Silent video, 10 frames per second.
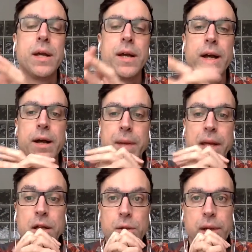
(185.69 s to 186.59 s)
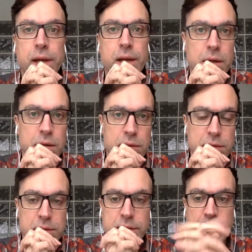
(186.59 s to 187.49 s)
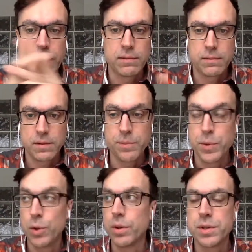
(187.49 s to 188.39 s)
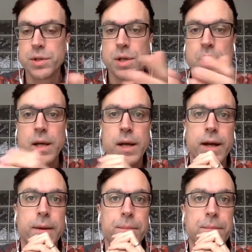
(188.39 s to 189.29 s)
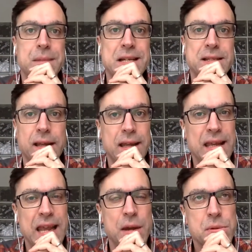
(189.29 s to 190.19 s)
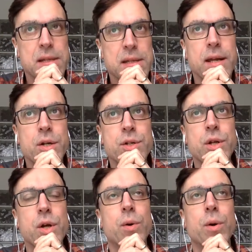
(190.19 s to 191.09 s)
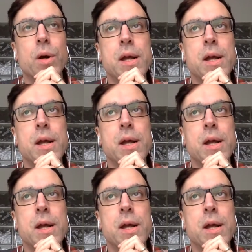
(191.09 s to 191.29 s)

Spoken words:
including like computers, doesn't get counted in there. So